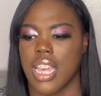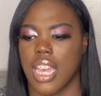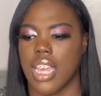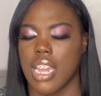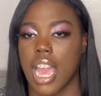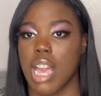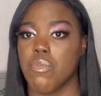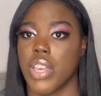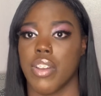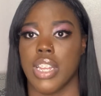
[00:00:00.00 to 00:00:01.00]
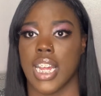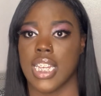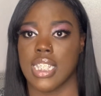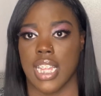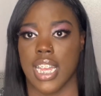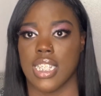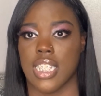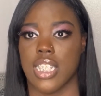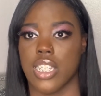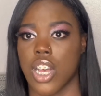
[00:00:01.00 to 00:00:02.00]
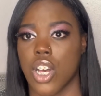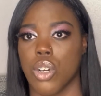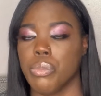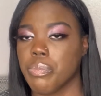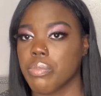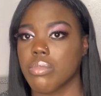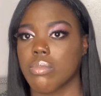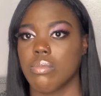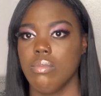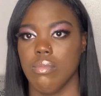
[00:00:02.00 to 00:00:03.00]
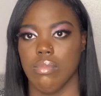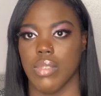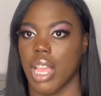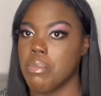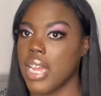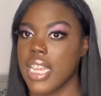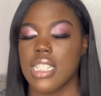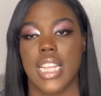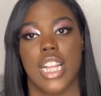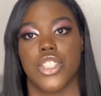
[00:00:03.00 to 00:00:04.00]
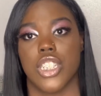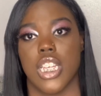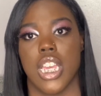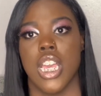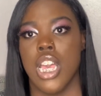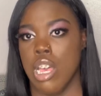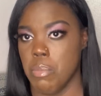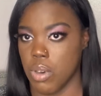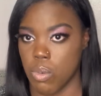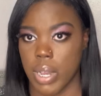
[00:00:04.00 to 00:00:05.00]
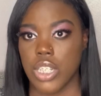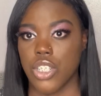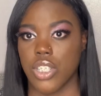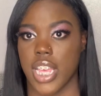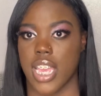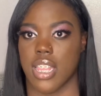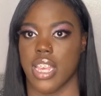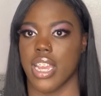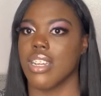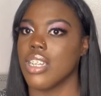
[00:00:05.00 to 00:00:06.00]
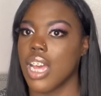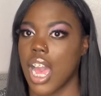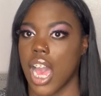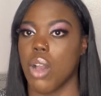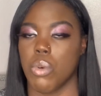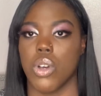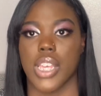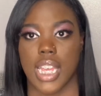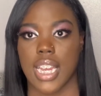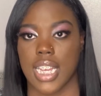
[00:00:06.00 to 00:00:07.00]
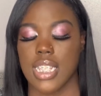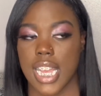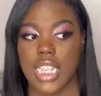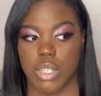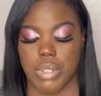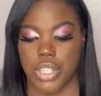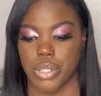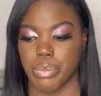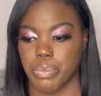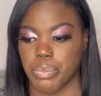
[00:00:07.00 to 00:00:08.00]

And I'm very nice nasty, so I'm nice naturally, but once you take it there, I will get nice nasty with you.